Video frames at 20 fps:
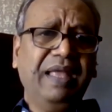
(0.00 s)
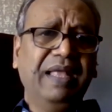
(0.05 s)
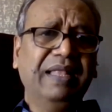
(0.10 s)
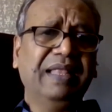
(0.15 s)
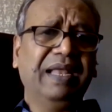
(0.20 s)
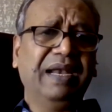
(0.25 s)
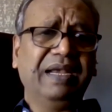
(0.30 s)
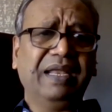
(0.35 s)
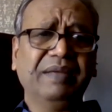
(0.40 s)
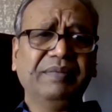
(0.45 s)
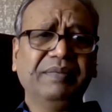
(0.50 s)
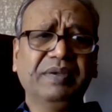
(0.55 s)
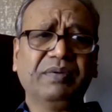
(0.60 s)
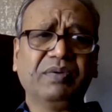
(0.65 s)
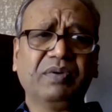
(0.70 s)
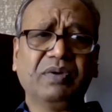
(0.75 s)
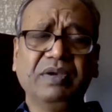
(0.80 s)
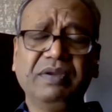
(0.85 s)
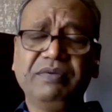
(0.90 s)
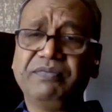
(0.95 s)
At that time,
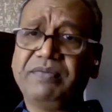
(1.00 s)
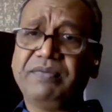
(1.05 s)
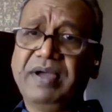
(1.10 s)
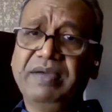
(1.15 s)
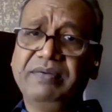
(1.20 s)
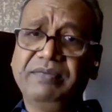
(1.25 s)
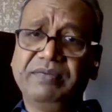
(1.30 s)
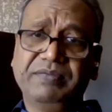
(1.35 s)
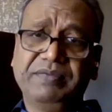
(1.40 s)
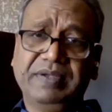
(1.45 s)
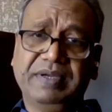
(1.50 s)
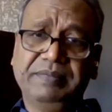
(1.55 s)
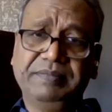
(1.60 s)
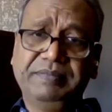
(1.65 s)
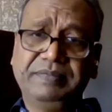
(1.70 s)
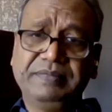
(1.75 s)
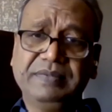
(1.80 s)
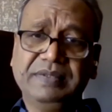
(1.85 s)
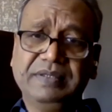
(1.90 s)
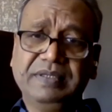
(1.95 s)
there were only five of
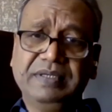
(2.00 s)
them.